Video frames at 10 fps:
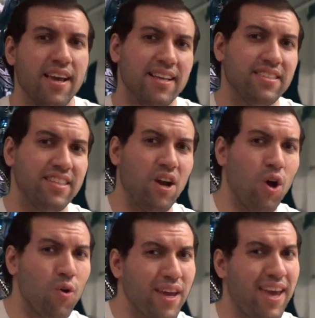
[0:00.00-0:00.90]
It's an
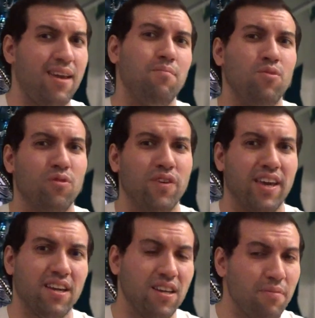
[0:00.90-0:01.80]
okay movie,
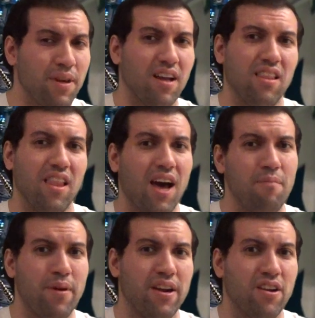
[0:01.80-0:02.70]
it could have been a
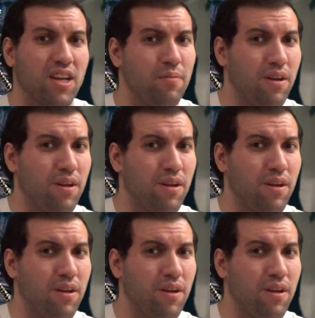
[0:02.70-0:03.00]
lot better, it could have